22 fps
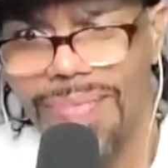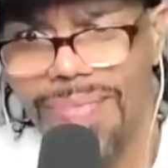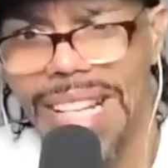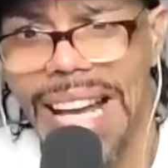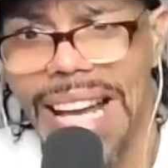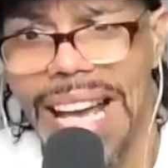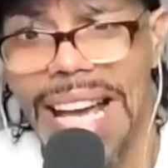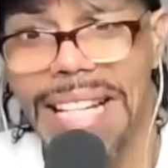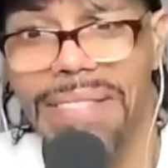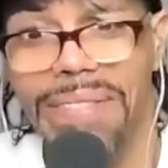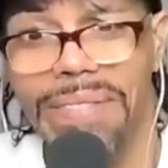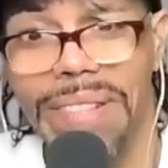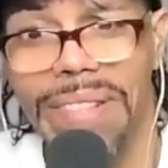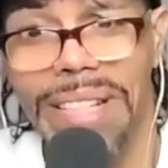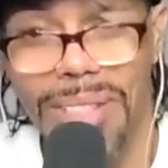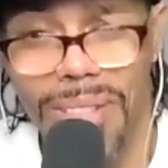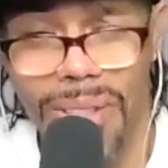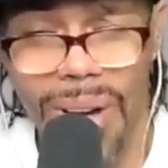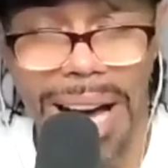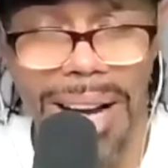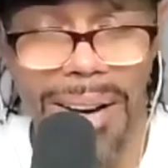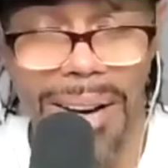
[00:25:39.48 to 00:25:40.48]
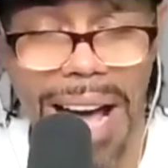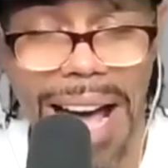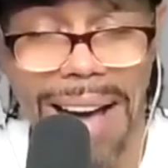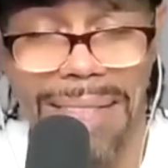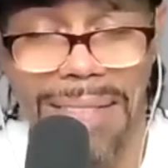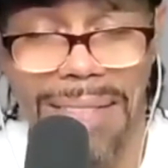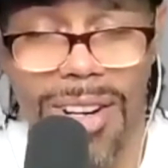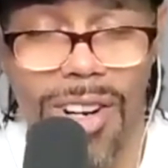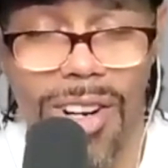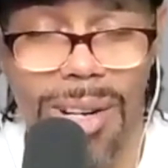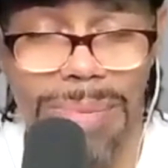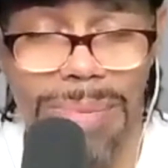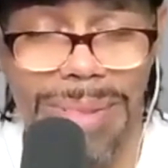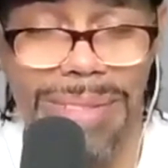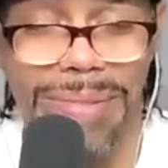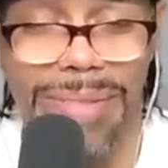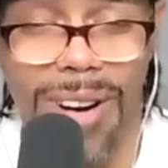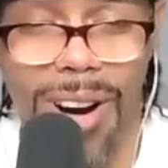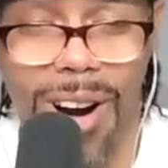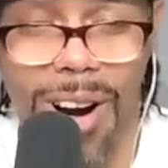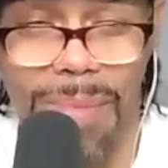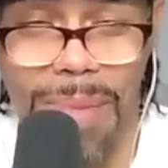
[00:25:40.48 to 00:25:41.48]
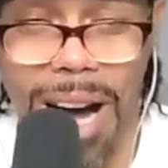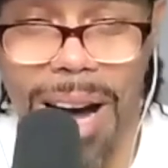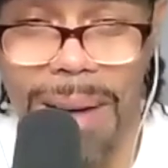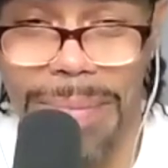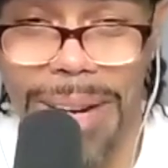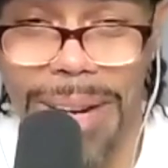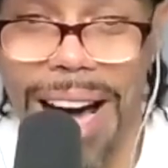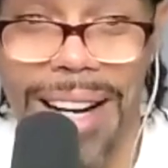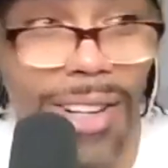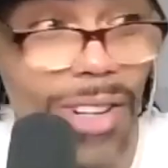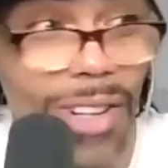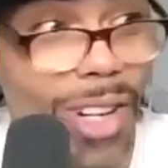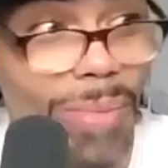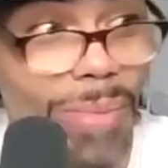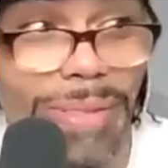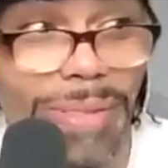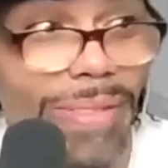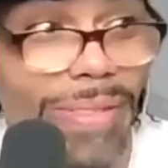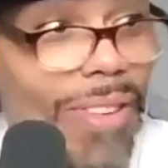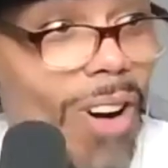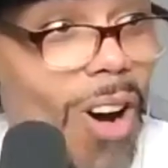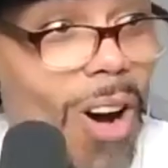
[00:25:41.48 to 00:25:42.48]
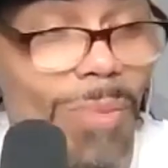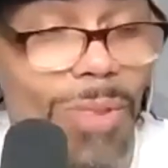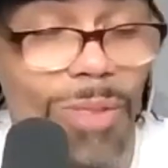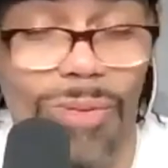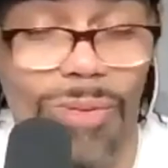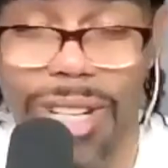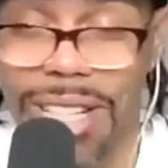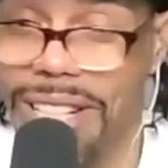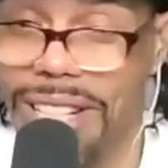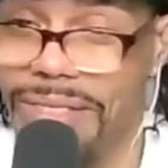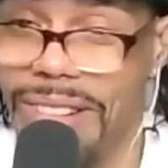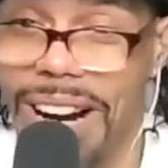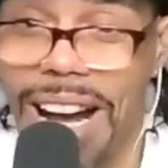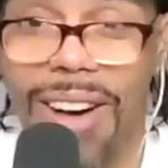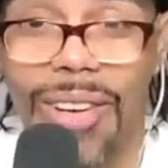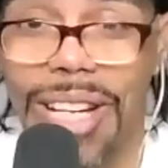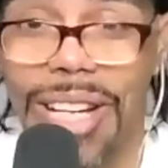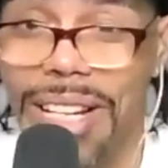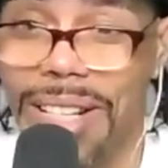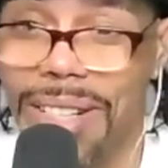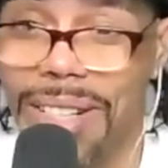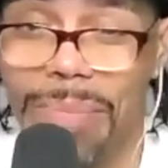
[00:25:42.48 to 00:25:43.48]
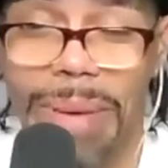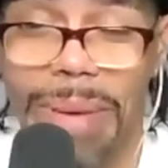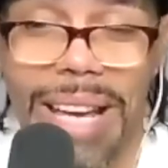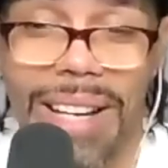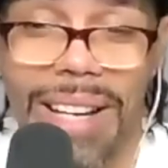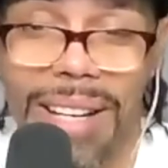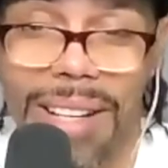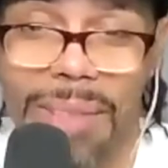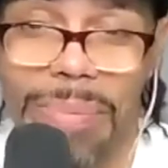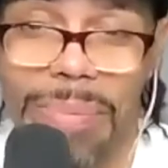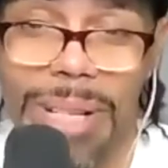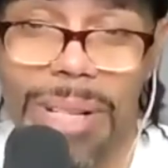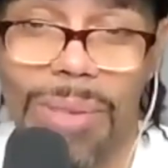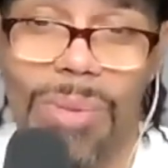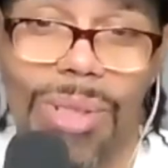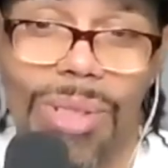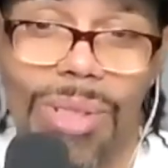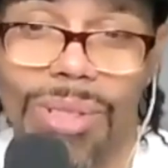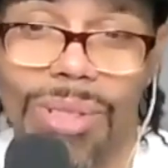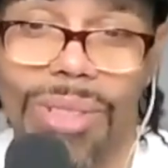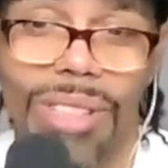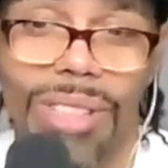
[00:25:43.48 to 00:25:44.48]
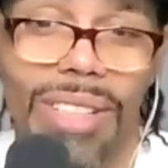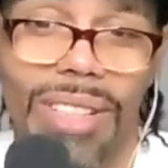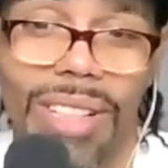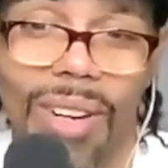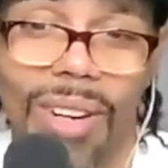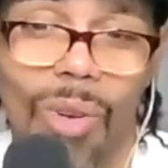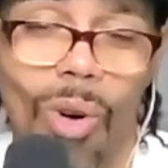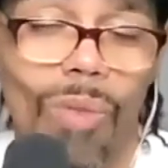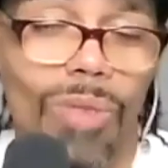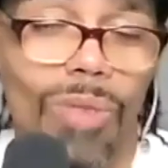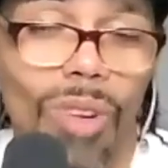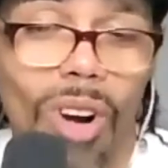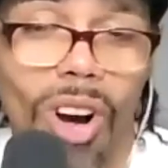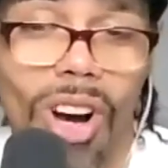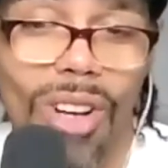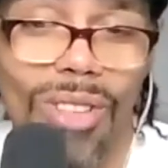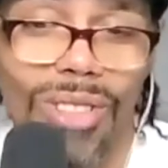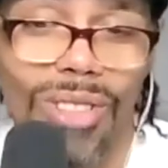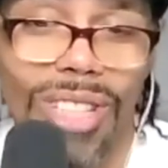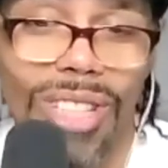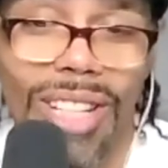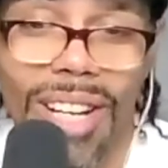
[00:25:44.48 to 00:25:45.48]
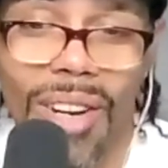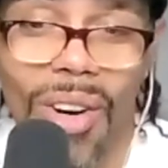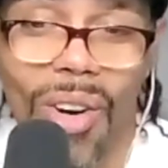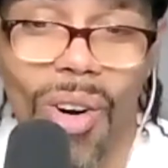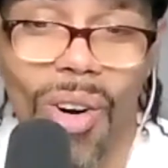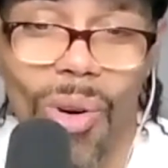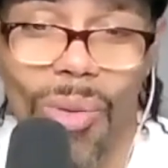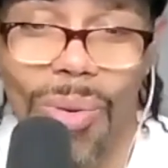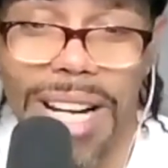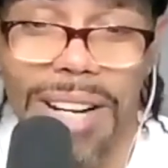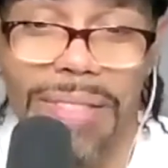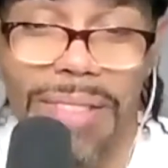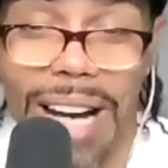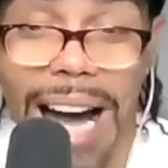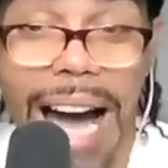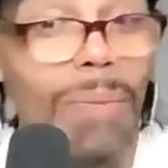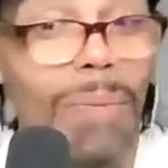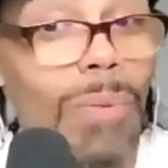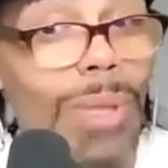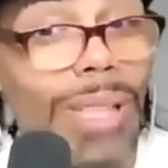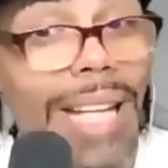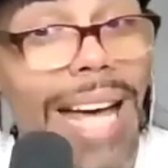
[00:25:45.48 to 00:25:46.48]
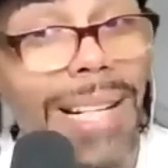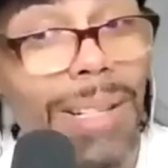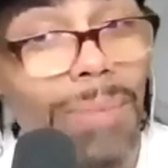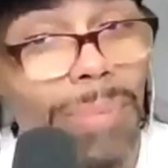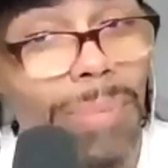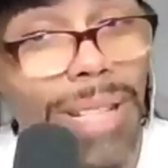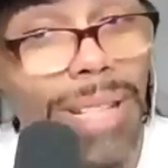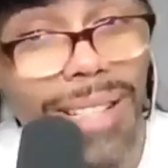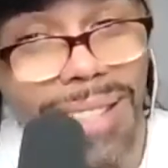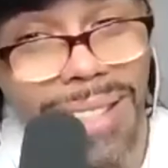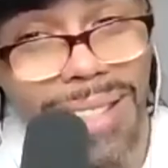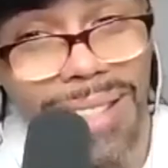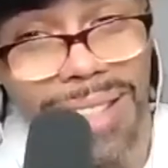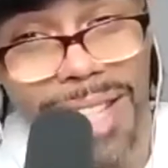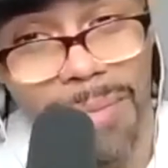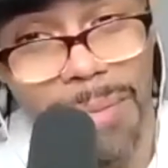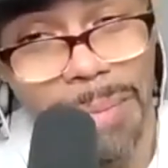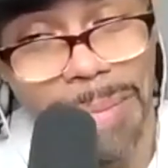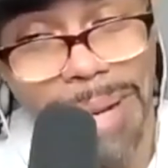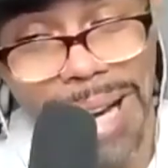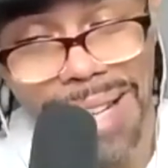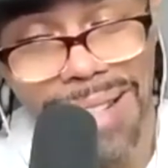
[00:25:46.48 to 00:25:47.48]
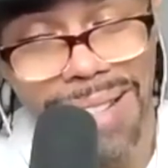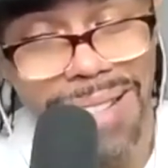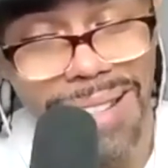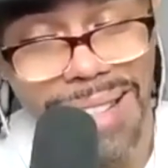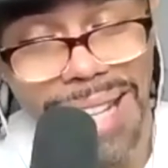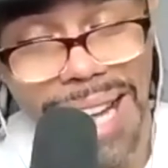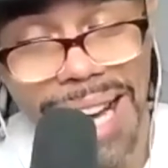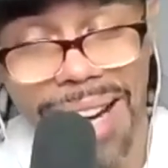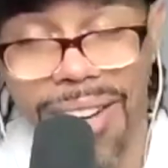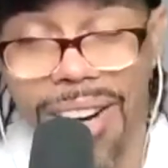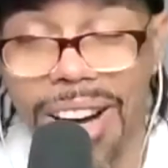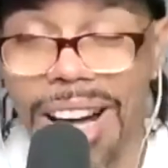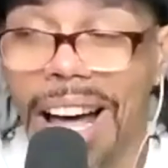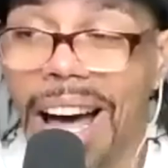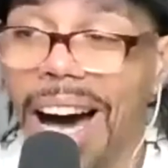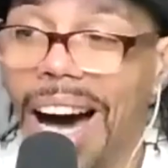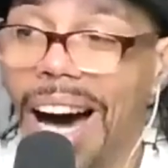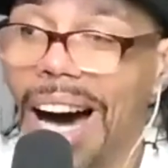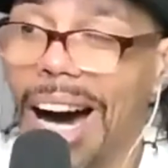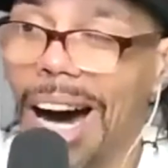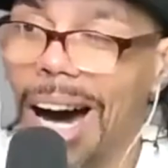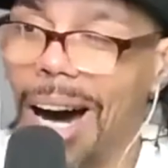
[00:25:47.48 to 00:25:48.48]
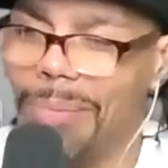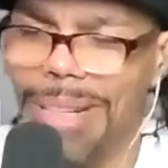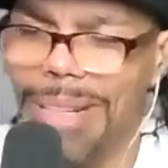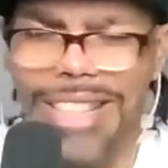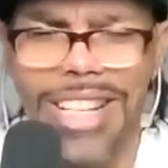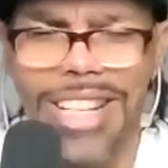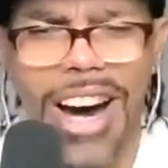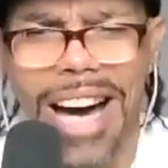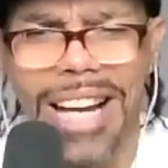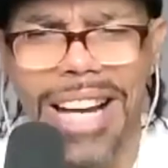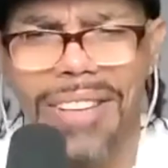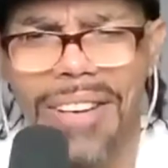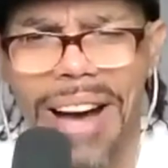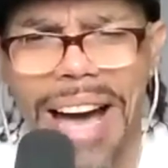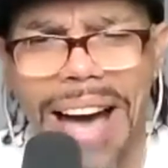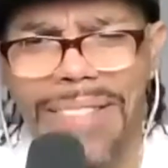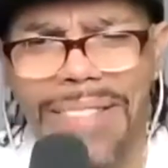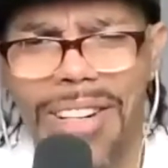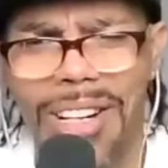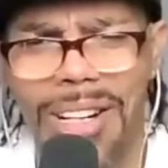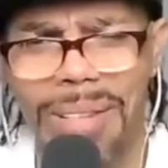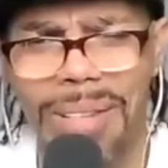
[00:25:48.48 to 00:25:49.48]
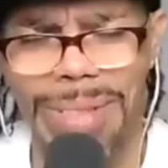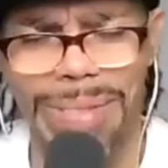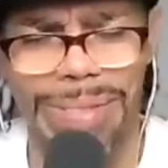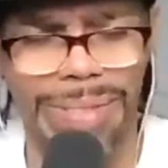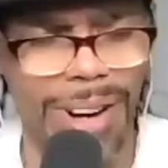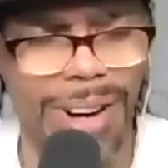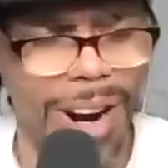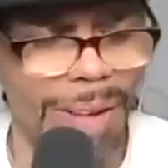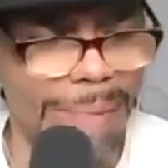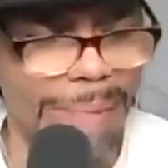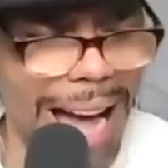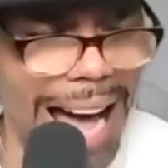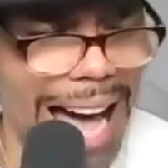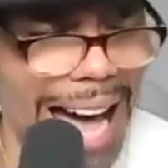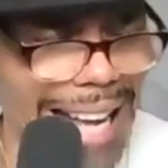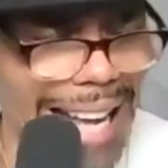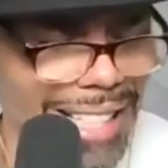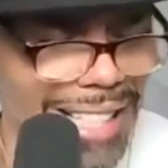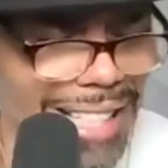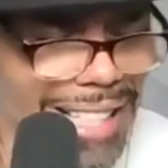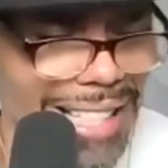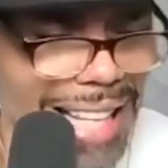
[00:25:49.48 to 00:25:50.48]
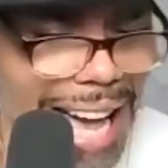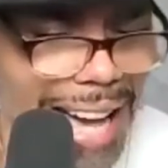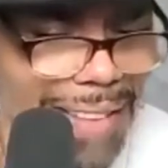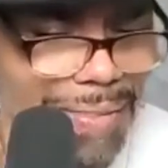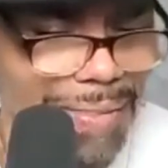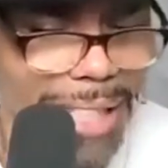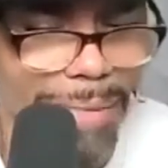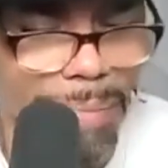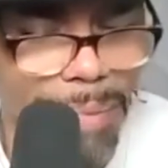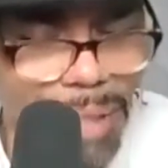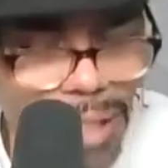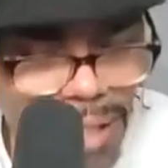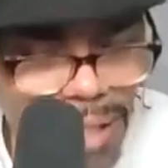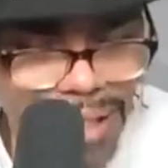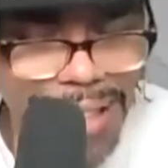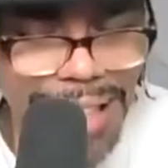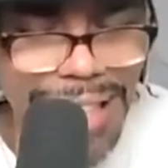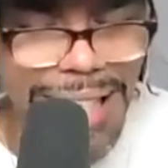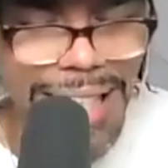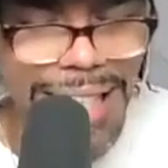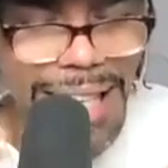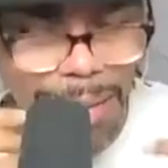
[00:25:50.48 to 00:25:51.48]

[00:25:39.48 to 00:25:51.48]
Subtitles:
8 feet. So I don't have an urban farm. I'm not an urban farmer running around here in a pair of overalls or whatever. I would like a pair because they're coming back in style. But no, I don't have an urban farm. I just have the ability, and